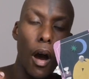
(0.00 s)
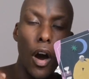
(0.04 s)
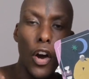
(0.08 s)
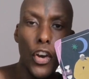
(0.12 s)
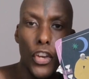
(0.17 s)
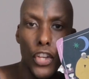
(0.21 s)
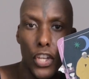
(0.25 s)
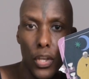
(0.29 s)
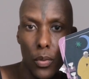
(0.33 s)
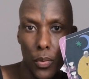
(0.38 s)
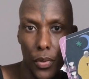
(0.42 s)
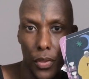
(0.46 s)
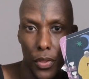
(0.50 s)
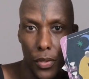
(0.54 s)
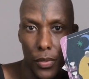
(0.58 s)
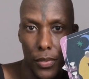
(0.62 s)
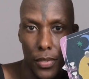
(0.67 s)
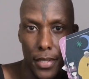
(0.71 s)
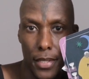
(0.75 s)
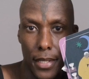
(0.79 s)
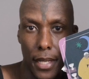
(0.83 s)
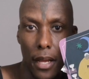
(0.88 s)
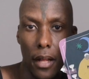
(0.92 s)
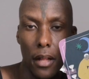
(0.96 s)
argue with
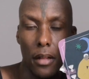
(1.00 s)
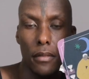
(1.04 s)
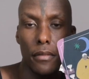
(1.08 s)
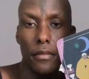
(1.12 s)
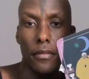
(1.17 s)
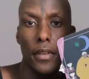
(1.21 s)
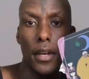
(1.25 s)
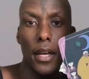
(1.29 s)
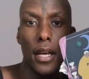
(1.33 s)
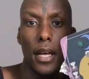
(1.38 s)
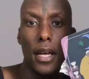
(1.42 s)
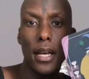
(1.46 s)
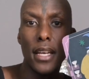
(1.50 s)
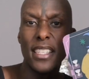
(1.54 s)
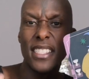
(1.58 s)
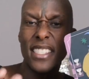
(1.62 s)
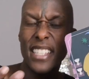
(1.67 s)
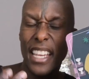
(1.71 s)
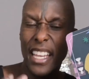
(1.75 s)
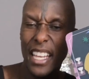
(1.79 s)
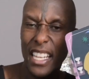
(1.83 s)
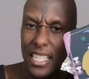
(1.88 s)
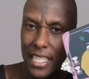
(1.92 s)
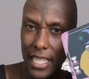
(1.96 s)
yourself,
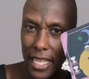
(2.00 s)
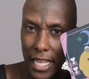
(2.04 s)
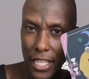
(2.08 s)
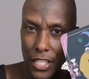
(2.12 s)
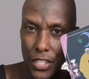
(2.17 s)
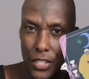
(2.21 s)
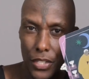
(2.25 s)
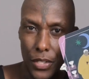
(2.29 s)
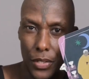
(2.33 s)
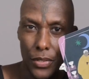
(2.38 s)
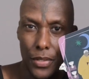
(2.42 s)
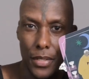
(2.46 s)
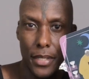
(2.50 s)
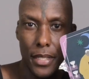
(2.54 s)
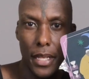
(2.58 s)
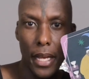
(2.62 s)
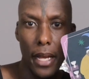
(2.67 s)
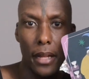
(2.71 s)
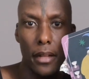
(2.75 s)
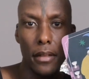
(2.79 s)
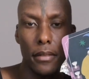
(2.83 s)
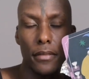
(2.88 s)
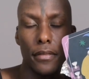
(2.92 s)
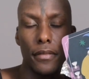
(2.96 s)
second guess
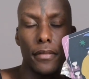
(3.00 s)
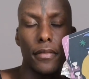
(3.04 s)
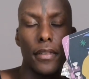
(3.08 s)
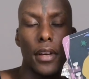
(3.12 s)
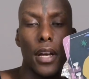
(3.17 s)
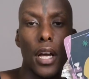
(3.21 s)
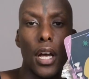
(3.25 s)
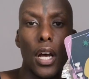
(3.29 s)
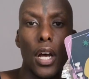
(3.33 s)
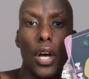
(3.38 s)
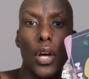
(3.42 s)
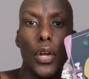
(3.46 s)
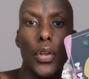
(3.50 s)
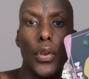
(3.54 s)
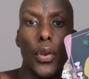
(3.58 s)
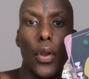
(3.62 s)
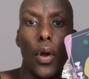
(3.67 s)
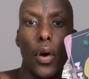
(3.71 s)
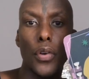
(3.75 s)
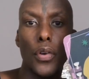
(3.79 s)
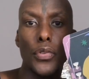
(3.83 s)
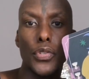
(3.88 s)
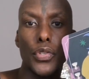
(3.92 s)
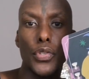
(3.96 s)
yourself,
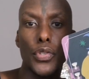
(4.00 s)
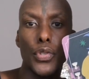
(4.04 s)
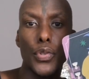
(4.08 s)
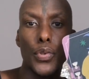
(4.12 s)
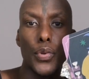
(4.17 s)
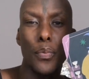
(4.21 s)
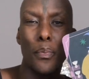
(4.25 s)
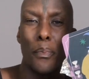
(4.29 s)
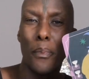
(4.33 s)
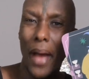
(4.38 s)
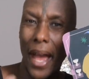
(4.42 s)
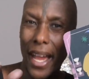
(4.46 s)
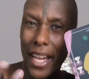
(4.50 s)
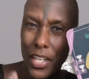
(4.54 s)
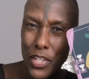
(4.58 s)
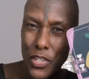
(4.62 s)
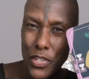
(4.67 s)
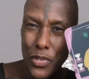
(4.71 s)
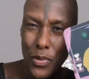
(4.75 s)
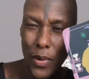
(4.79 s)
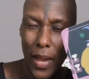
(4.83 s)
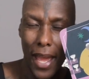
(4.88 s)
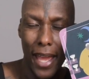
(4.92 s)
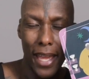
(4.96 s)
not to
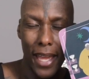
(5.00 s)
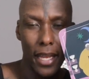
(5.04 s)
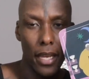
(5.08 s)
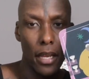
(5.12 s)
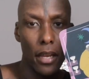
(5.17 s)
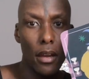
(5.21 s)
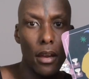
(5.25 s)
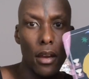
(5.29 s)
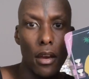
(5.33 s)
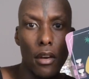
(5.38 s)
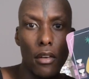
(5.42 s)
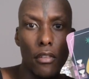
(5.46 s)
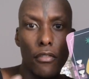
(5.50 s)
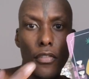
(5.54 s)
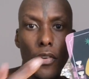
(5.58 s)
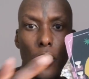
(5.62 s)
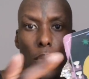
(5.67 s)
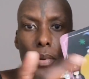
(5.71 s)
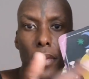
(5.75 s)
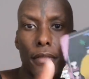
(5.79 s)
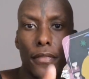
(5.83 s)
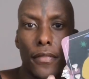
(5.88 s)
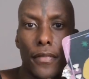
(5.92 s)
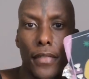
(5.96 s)
backtrack,
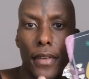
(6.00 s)
for we